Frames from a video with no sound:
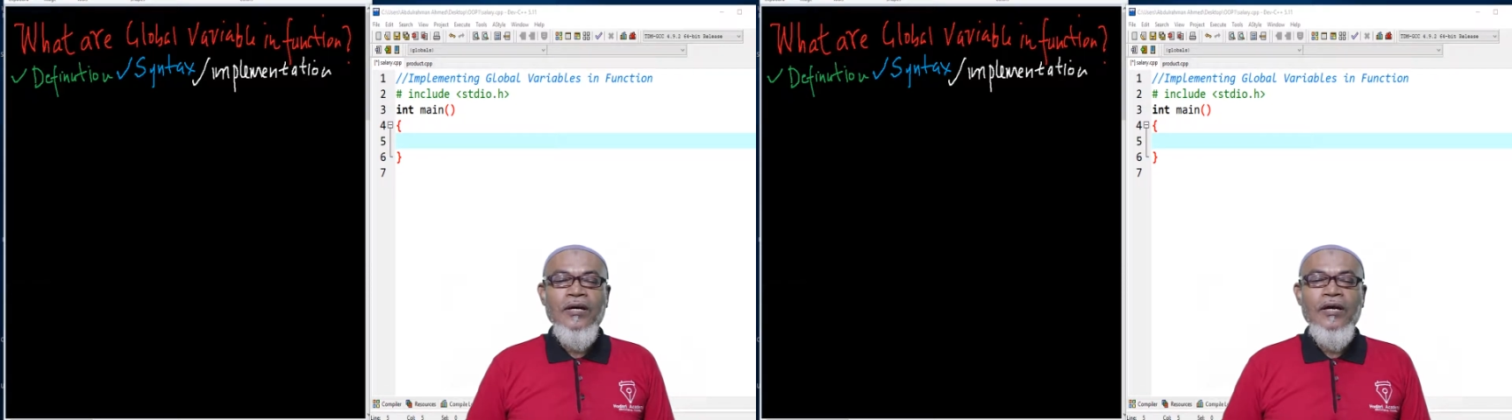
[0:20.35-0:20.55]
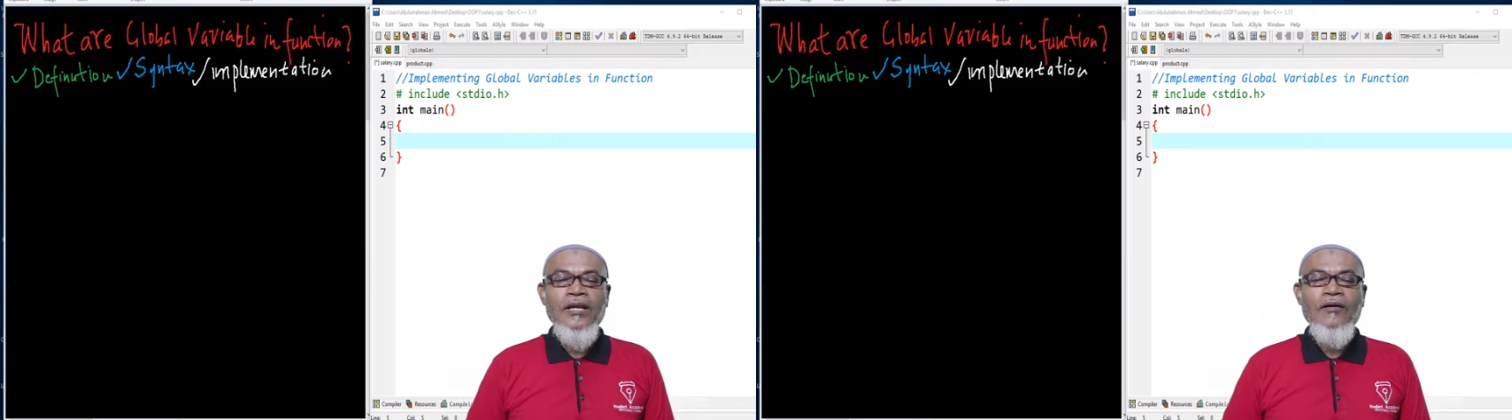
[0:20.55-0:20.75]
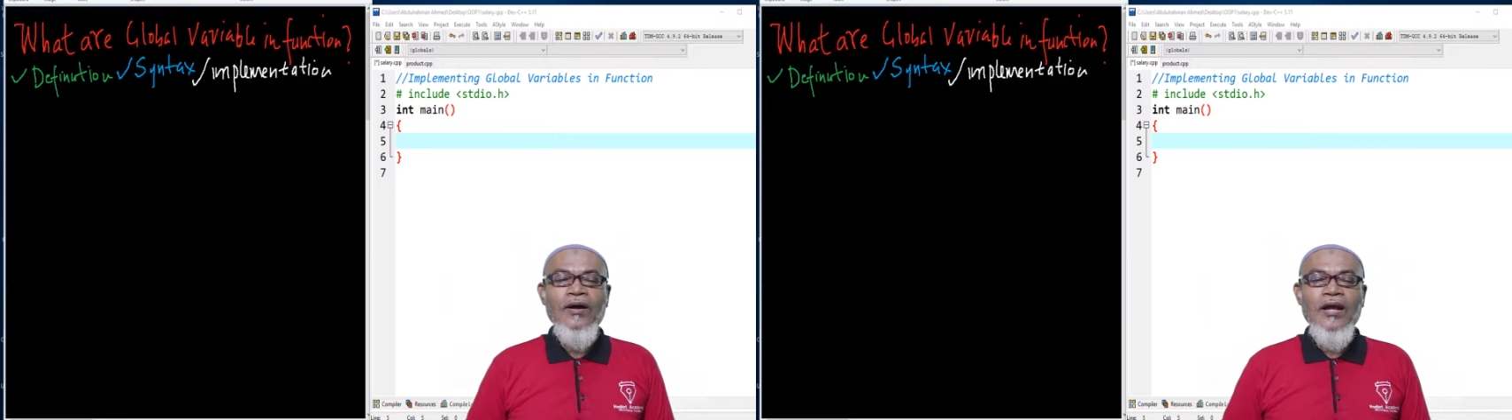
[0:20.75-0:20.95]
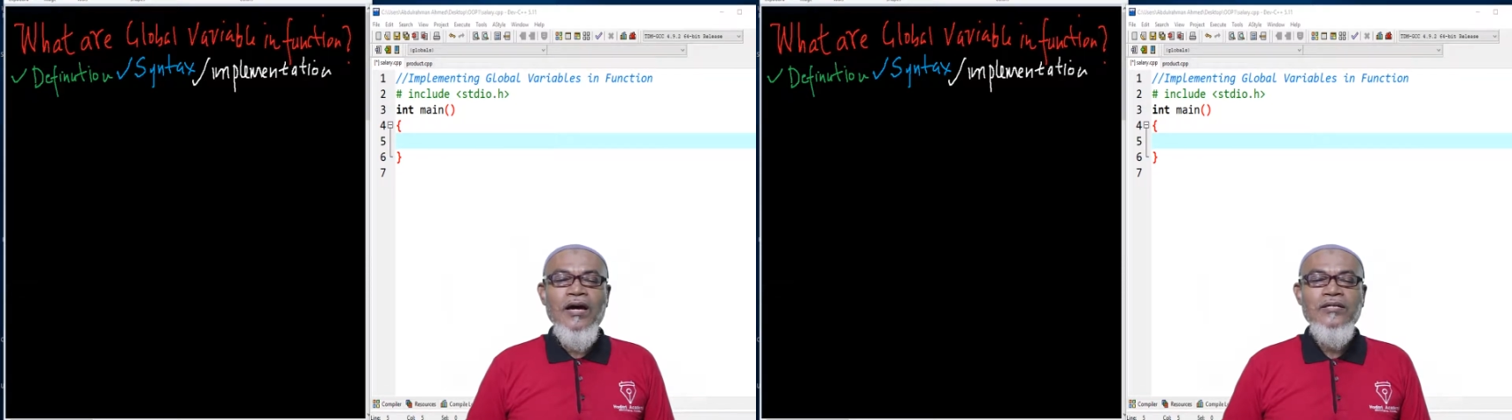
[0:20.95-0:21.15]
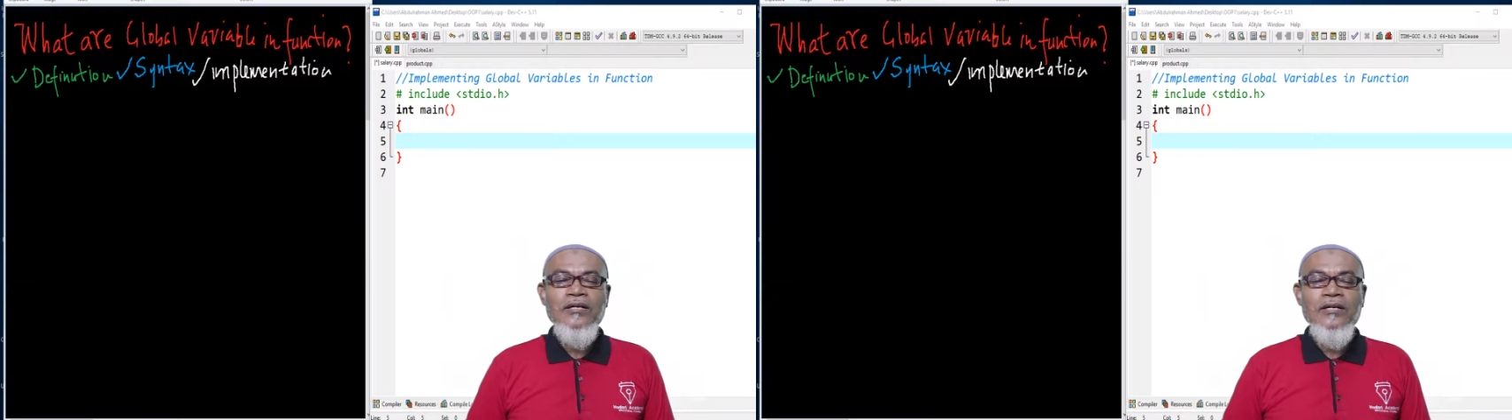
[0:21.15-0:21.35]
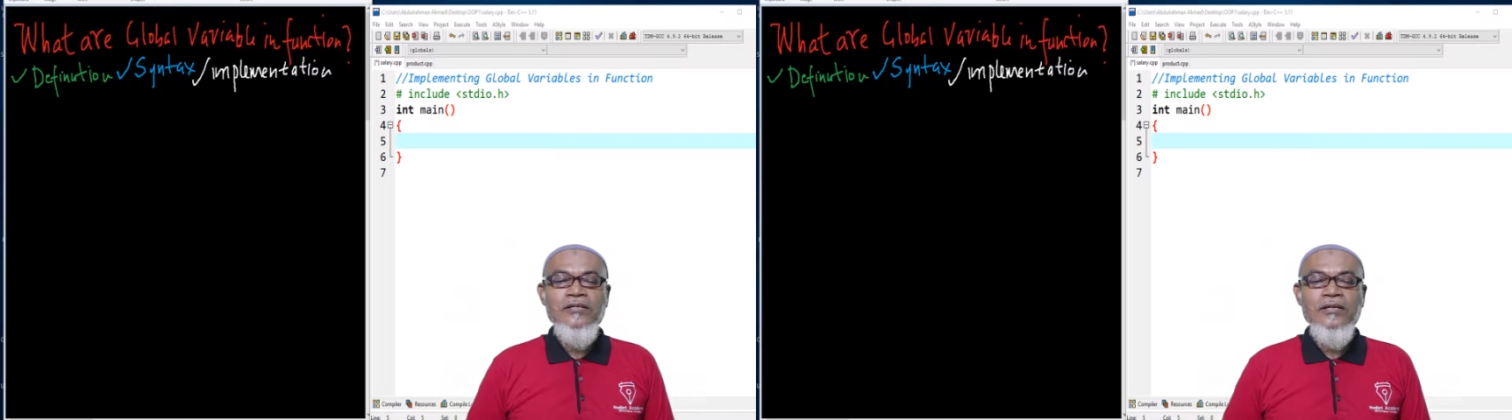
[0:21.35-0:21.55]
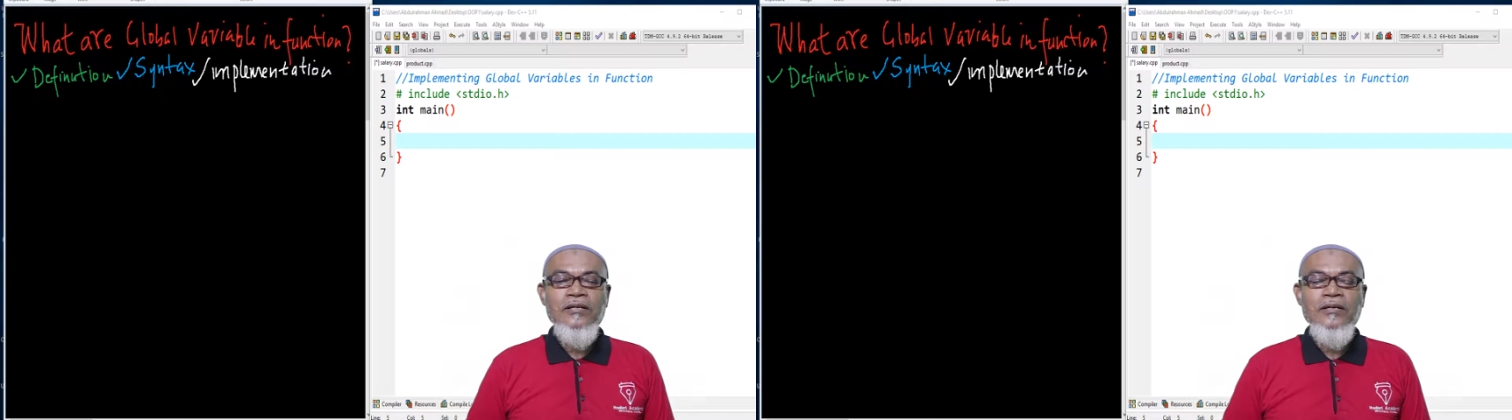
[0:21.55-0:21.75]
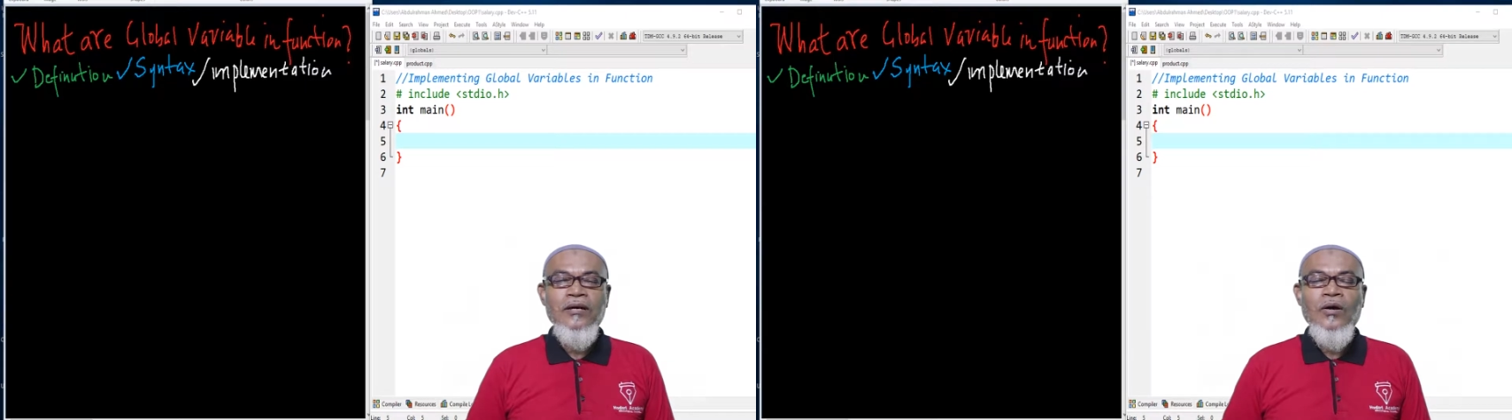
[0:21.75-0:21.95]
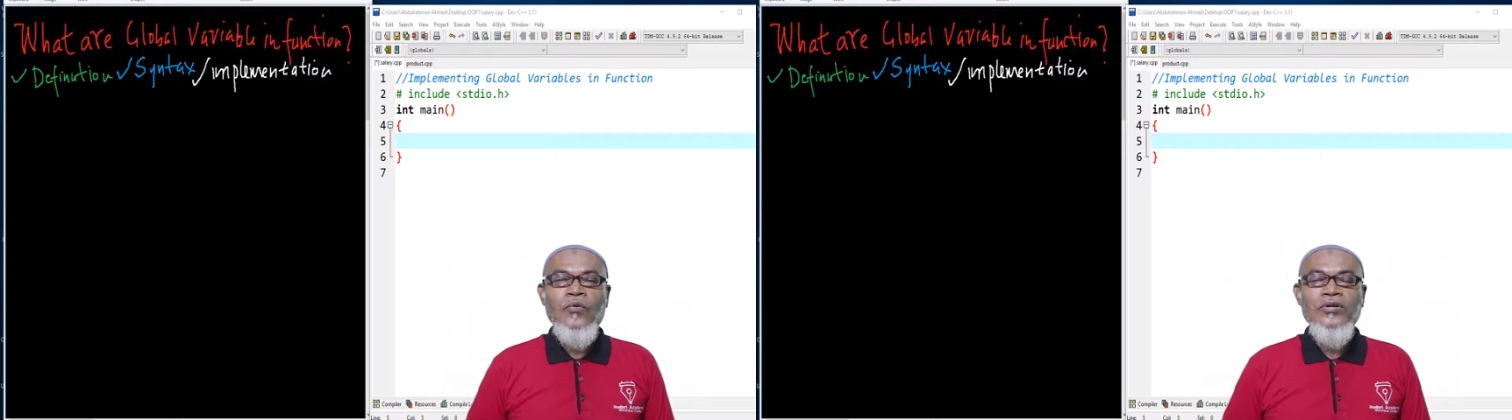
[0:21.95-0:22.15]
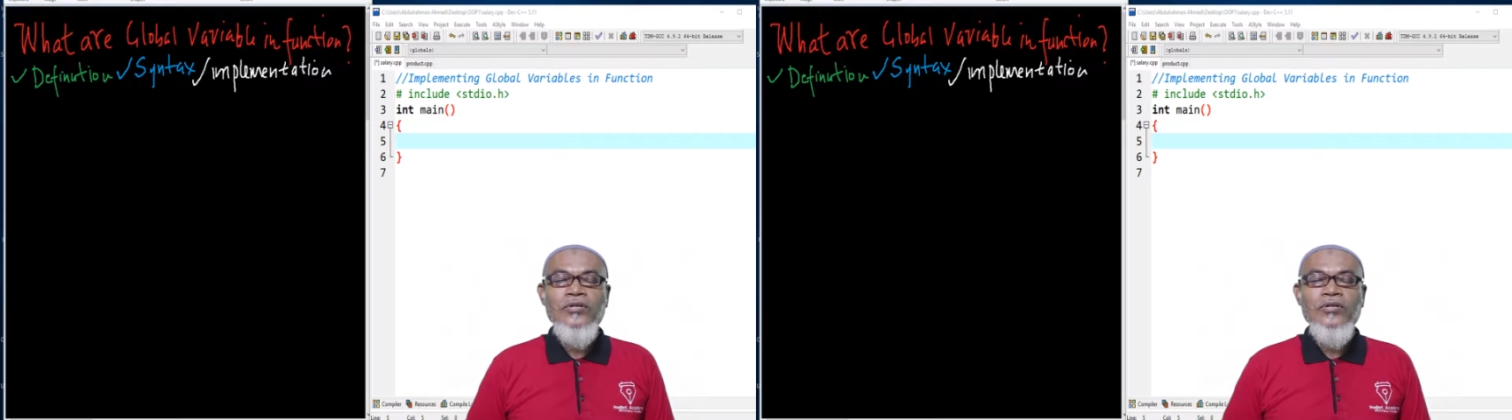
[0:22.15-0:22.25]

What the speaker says: In our last lesson, we